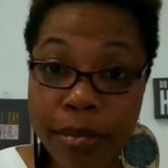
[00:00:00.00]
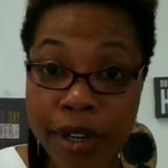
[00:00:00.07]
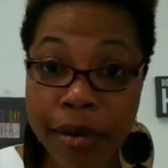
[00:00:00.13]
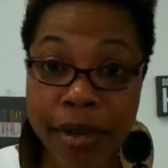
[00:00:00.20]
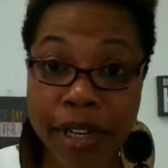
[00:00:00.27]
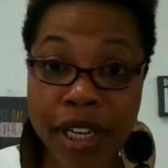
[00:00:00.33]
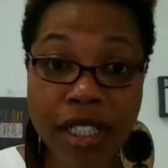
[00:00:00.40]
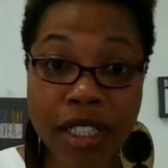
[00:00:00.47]

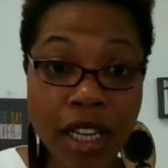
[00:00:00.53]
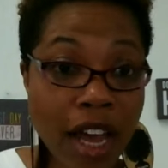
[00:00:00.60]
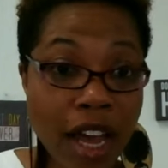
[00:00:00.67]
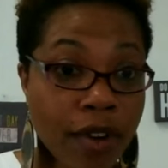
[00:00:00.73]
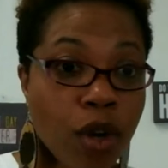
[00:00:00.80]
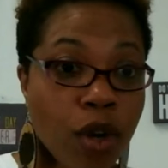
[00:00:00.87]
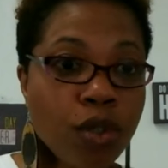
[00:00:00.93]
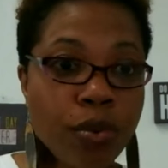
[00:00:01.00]
Bird because
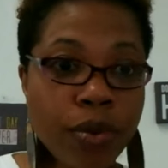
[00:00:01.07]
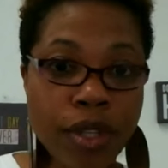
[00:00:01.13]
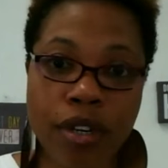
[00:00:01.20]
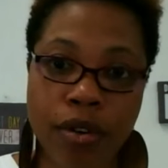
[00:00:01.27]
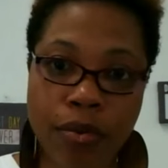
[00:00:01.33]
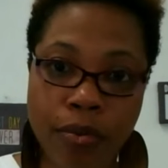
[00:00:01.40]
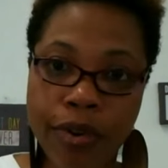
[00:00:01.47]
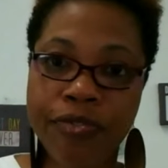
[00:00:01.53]
I've coached with
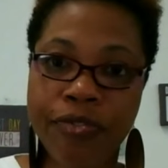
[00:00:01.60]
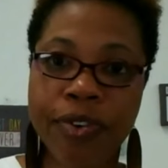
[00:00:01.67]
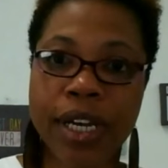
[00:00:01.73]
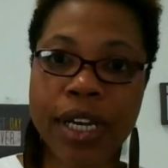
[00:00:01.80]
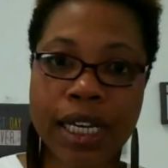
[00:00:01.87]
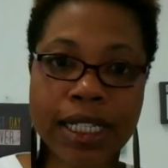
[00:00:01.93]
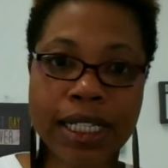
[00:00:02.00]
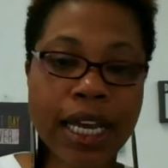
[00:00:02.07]
her. We're
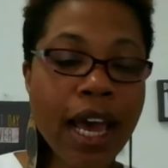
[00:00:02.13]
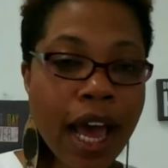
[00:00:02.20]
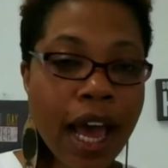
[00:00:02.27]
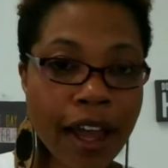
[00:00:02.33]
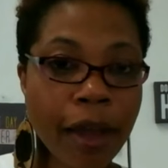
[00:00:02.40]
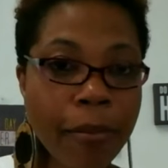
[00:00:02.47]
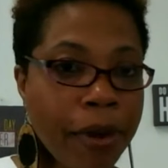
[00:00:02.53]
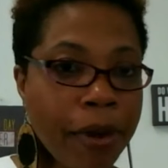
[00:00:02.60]
friends.
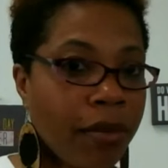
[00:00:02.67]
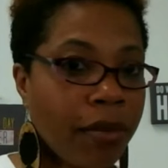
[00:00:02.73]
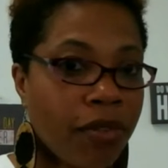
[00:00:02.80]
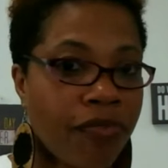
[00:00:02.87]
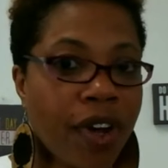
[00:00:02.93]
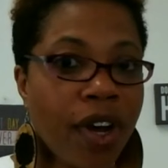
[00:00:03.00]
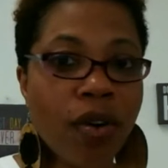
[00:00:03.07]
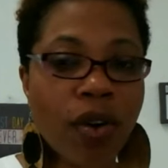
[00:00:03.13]
I can pick up
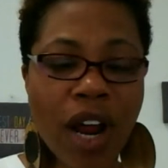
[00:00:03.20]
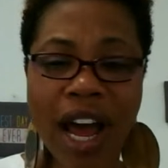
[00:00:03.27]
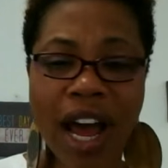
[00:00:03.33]
the phone.